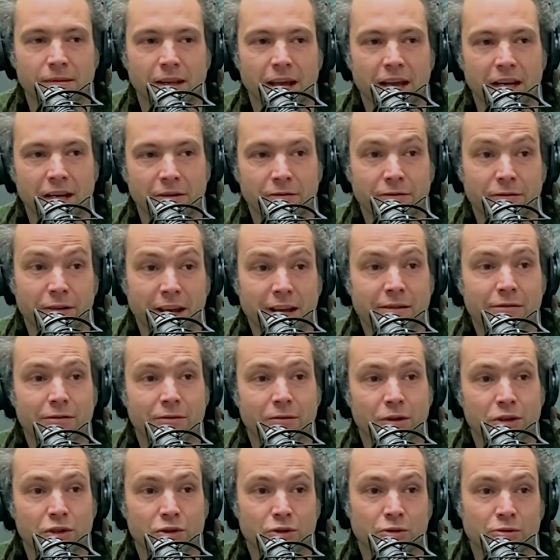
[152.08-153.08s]
and the flavor
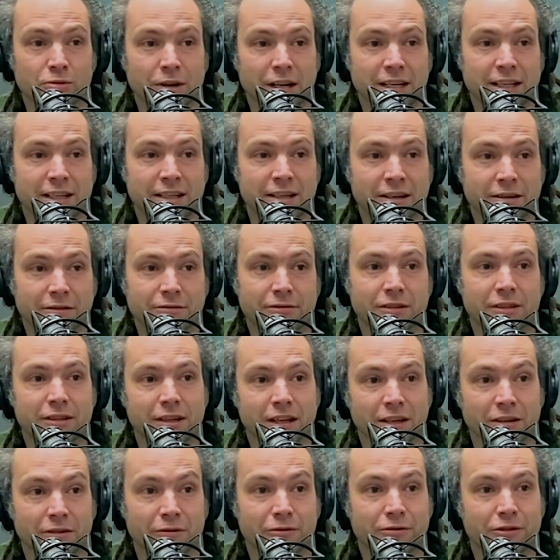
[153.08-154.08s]
was already different
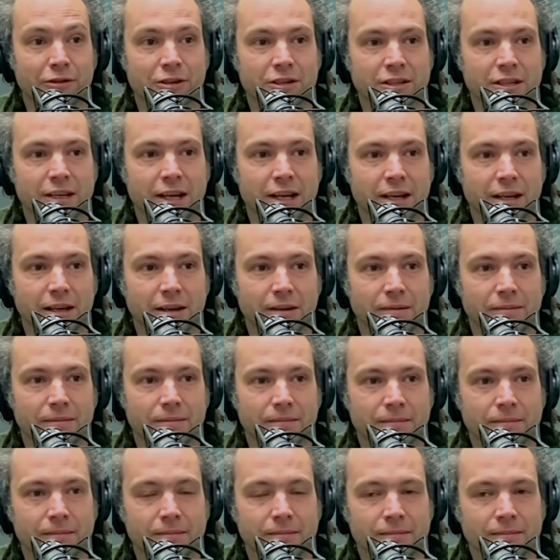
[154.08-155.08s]
than the first day.
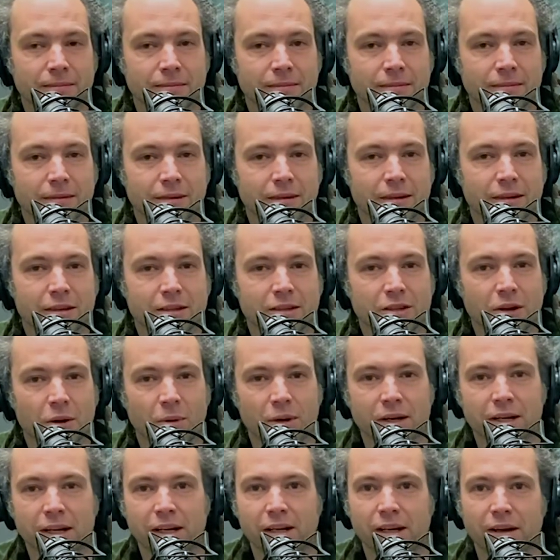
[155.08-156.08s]
So,
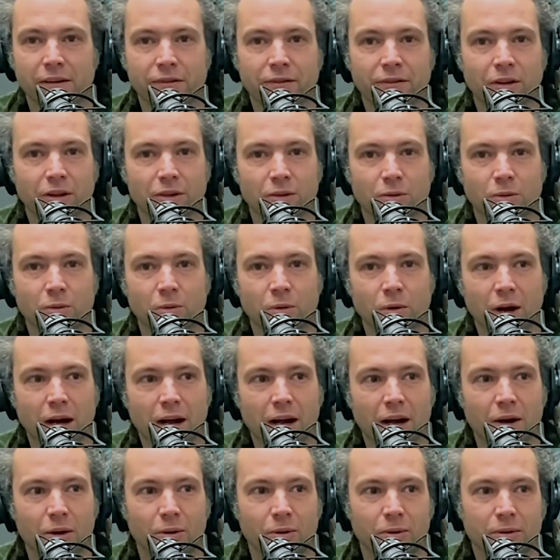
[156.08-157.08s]
and then I thought,
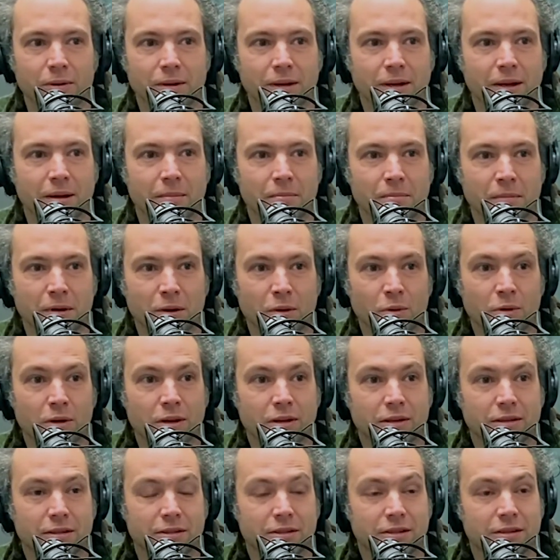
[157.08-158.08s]
wow,
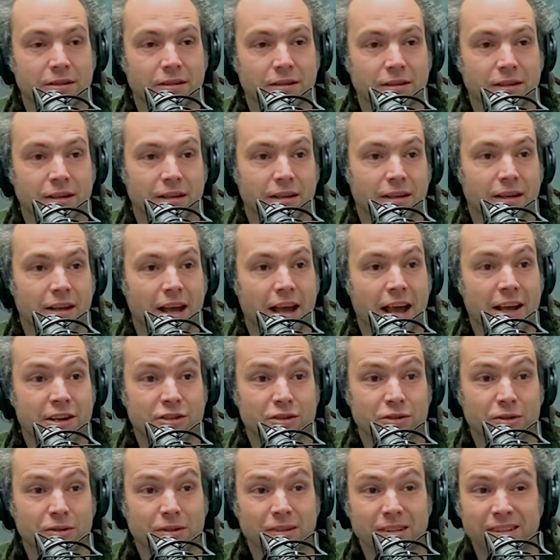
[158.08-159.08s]
milk
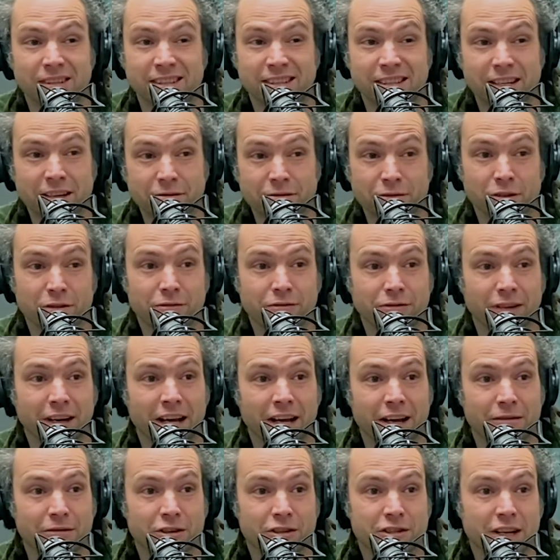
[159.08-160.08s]
has different
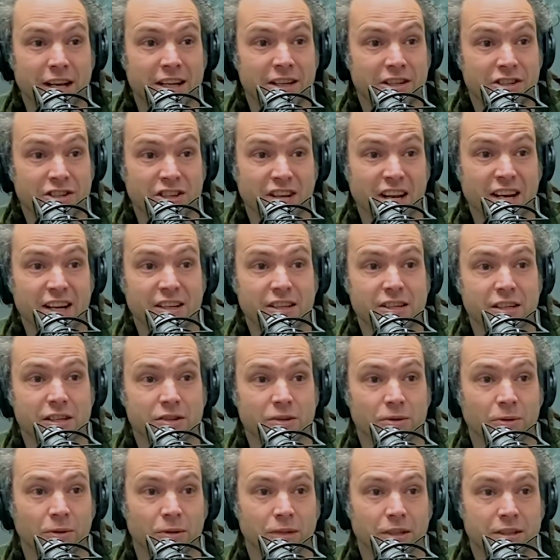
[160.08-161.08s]
flavors and changes
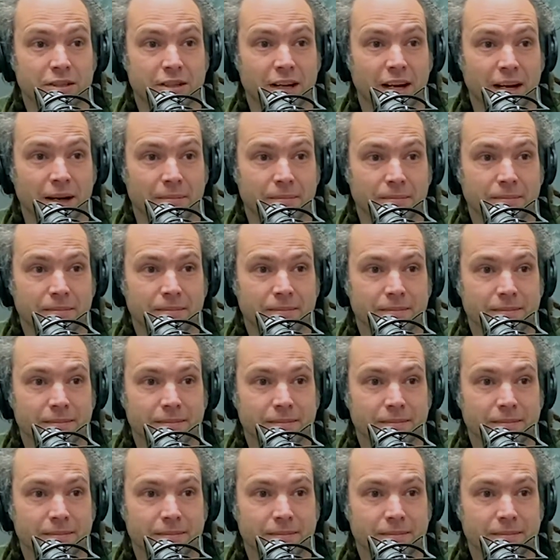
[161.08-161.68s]
all the time.